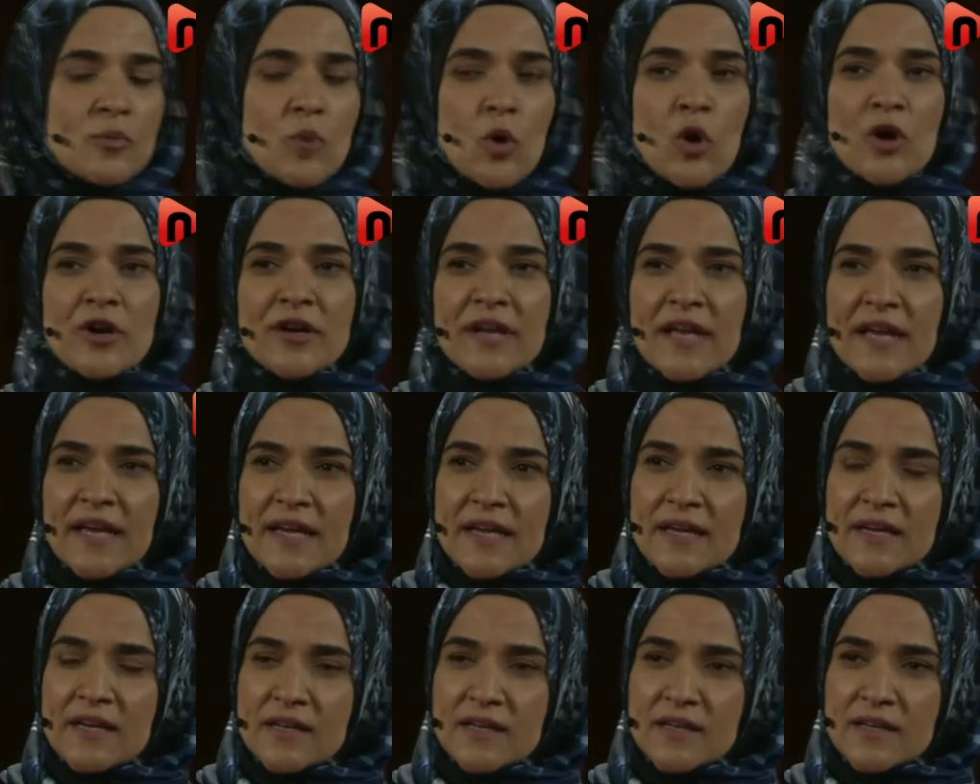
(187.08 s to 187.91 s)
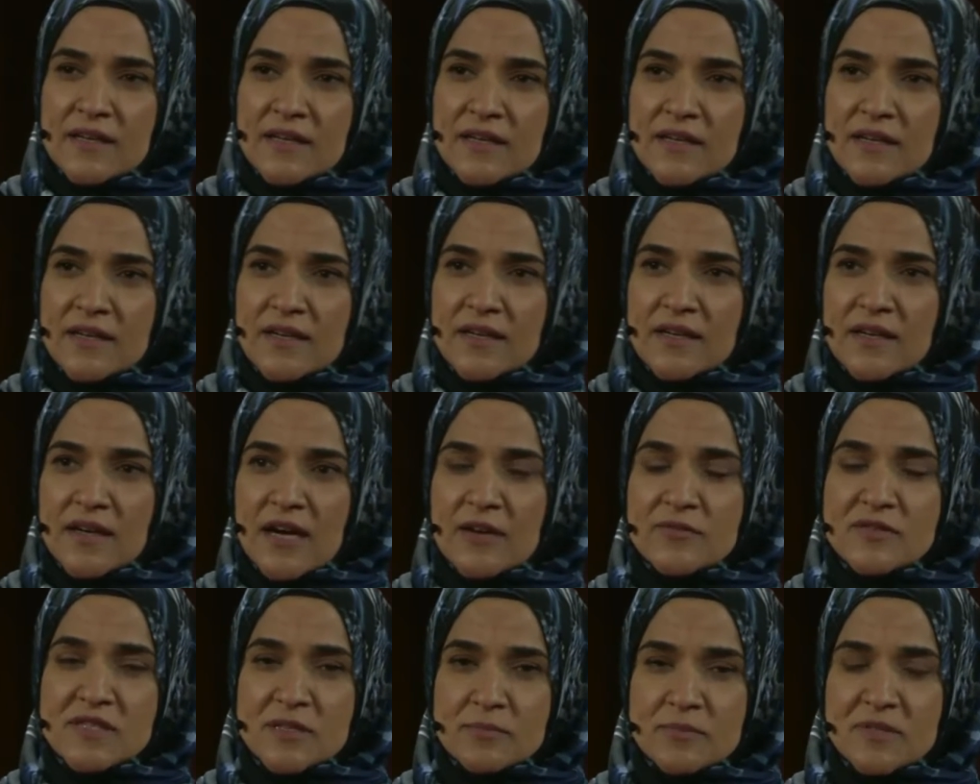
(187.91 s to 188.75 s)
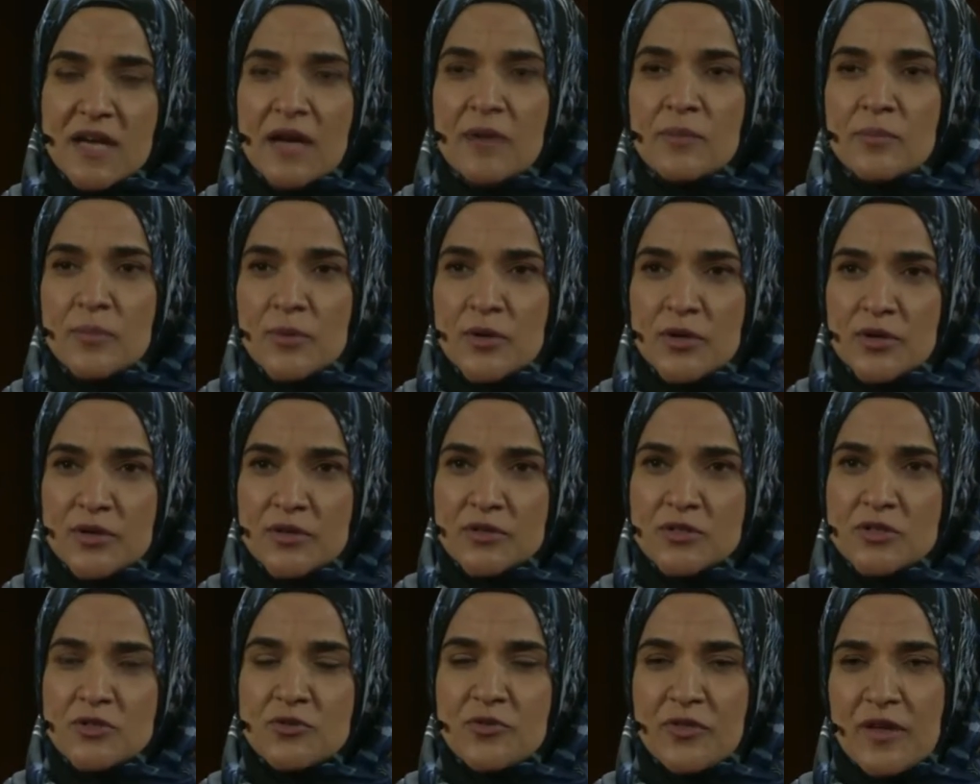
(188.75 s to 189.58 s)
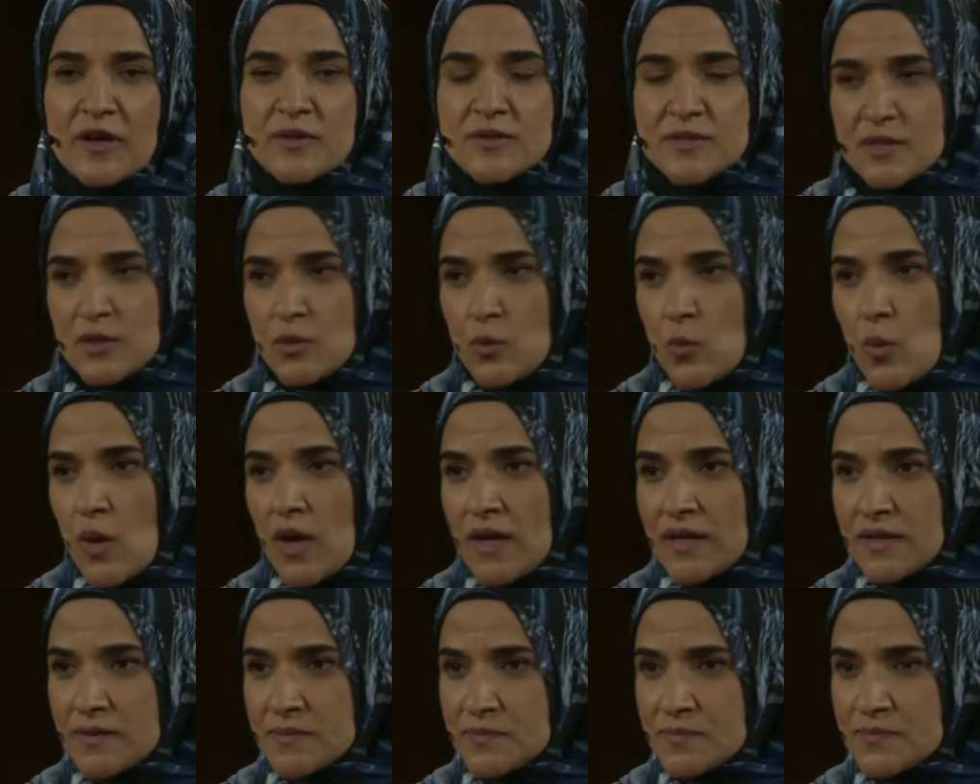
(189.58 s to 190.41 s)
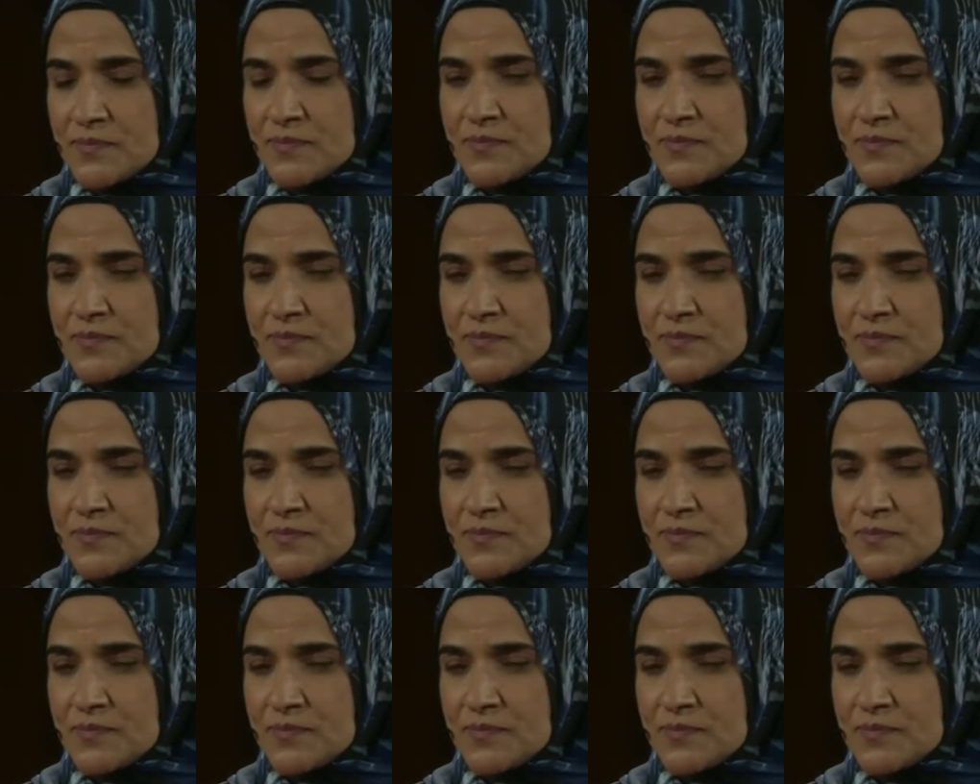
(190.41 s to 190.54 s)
morning of September two thousand one.